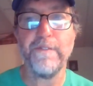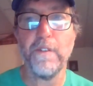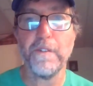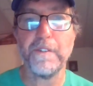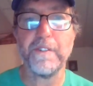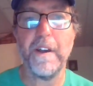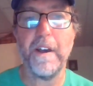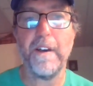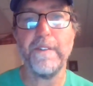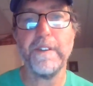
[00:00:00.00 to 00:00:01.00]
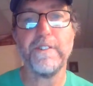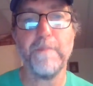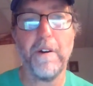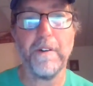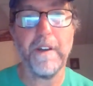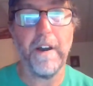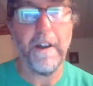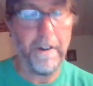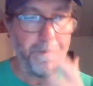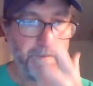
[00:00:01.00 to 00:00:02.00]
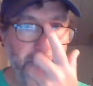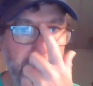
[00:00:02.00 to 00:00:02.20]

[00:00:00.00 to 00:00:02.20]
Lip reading: force of a small car.